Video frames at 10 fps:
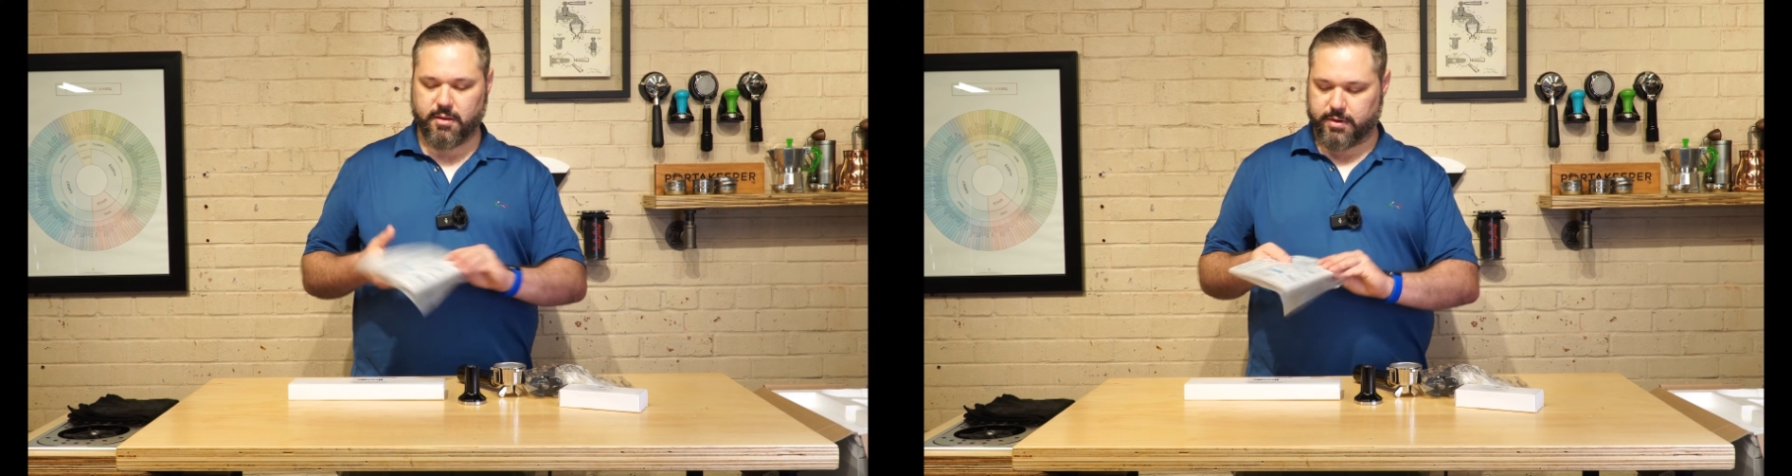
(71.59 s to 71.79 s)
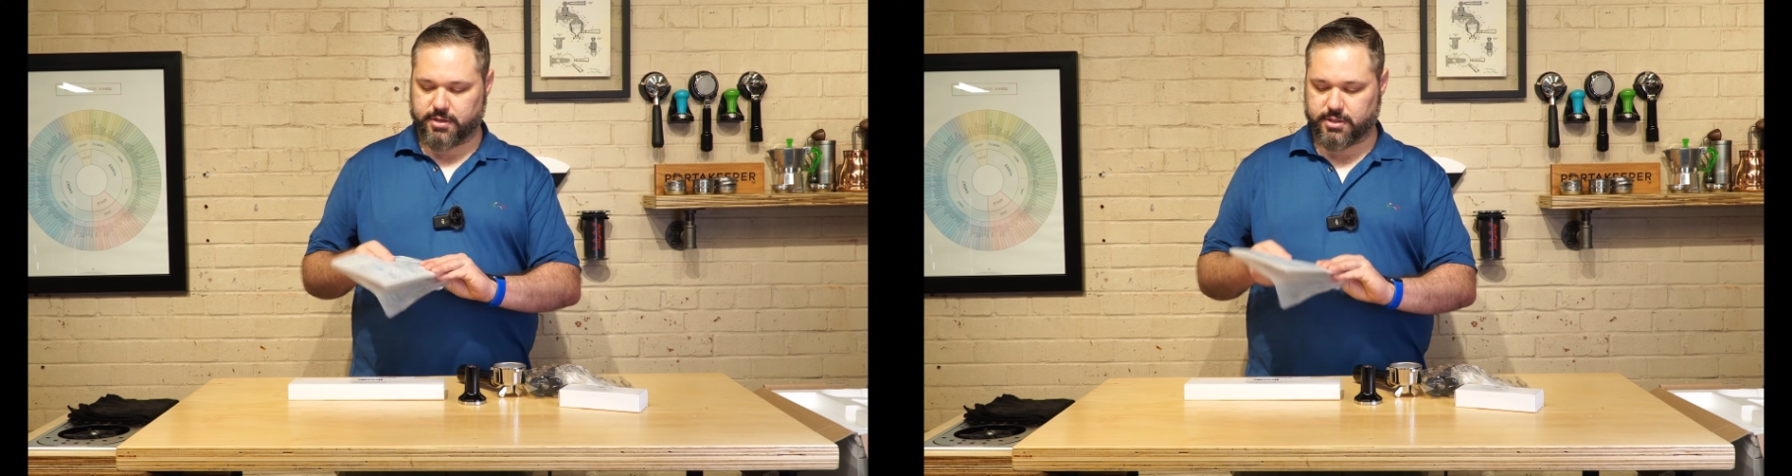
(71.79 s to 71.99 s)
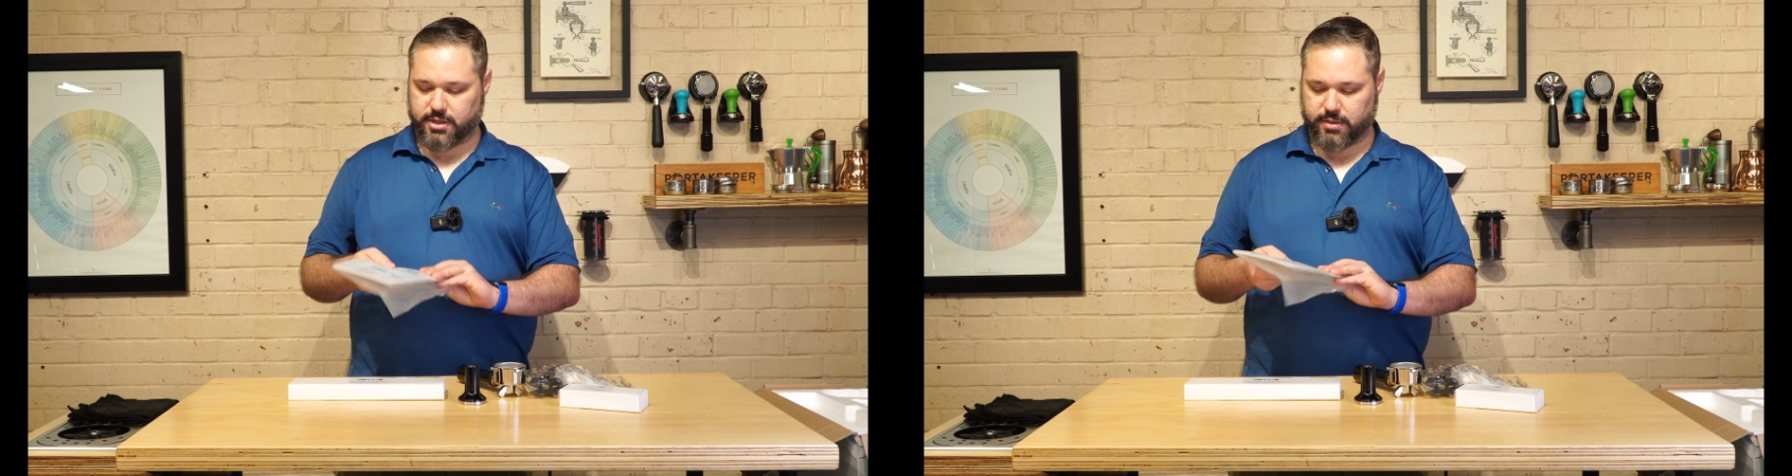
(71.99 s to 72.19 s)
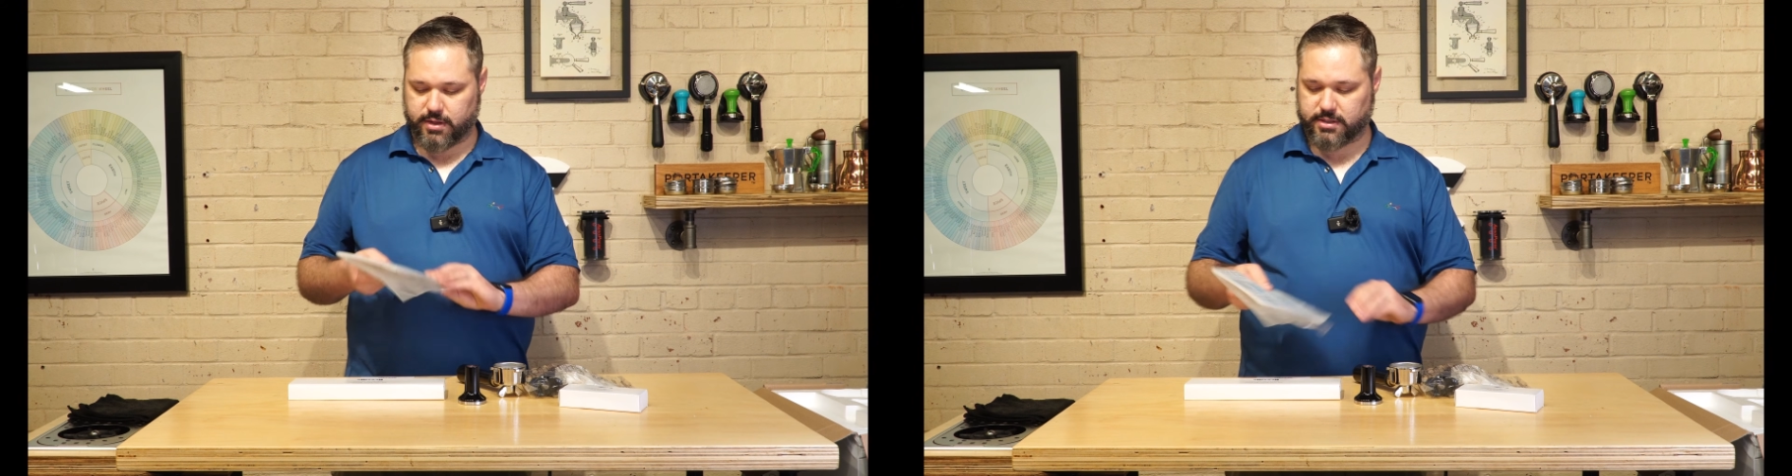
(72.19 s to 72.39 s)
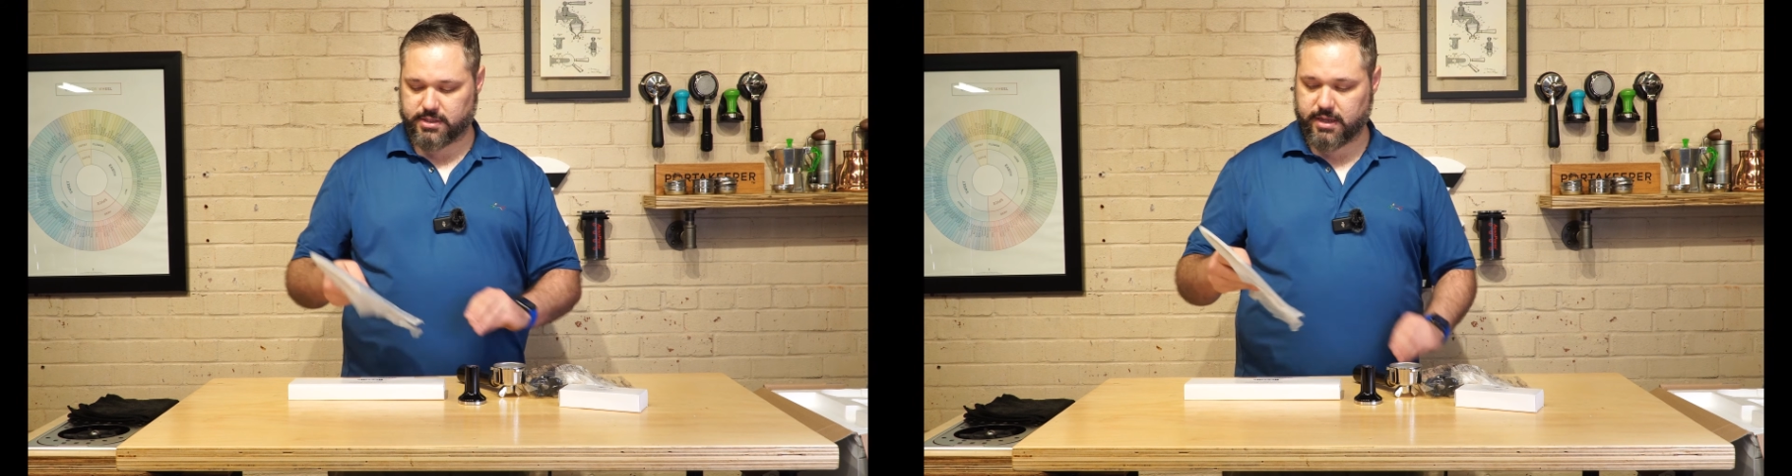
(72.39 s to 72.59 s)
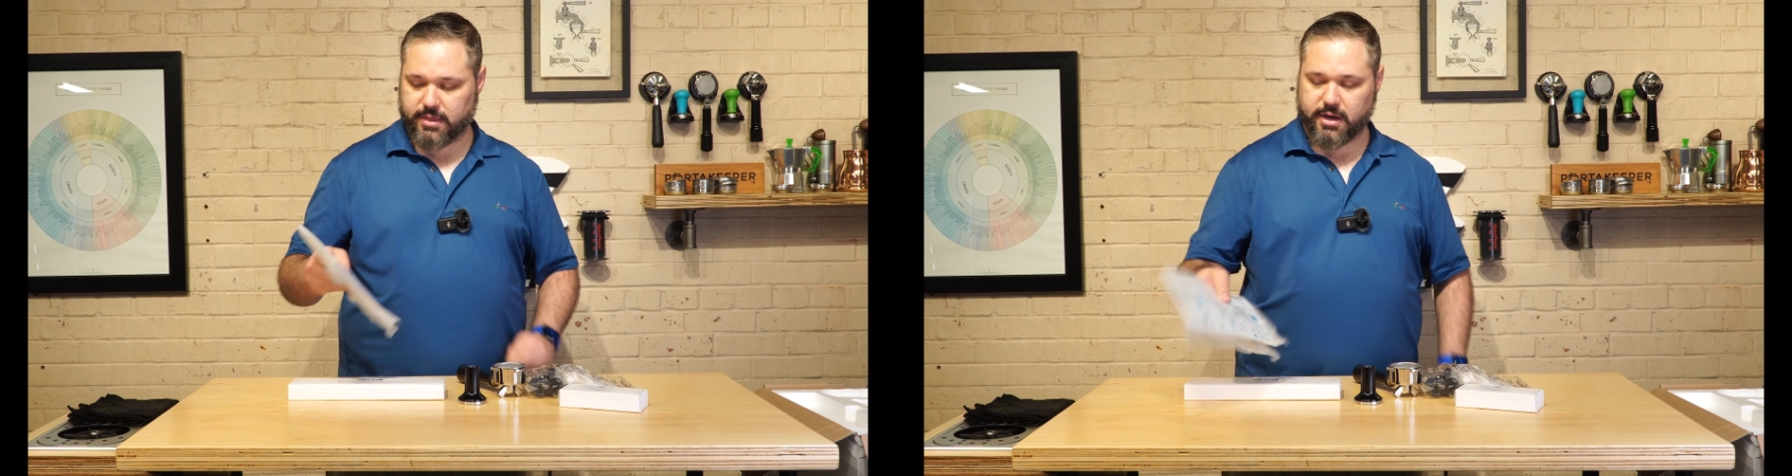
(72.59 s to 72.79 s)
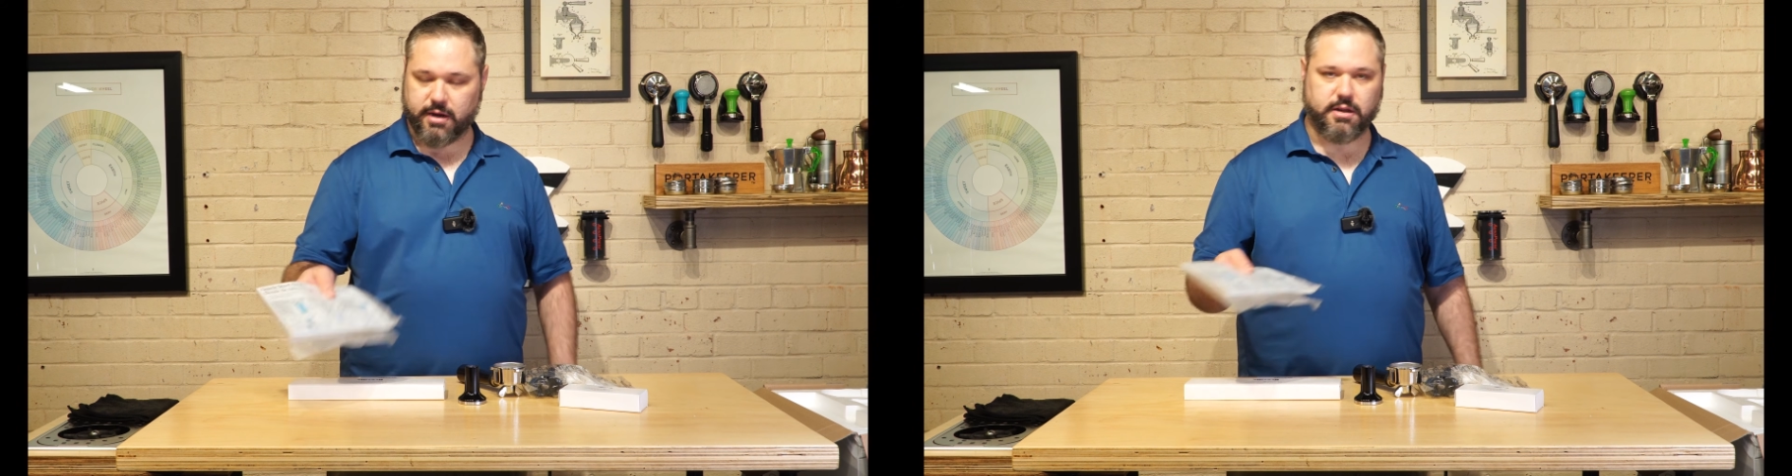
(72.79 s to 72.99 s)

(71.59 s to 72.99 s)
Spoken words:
but just know that it's in there.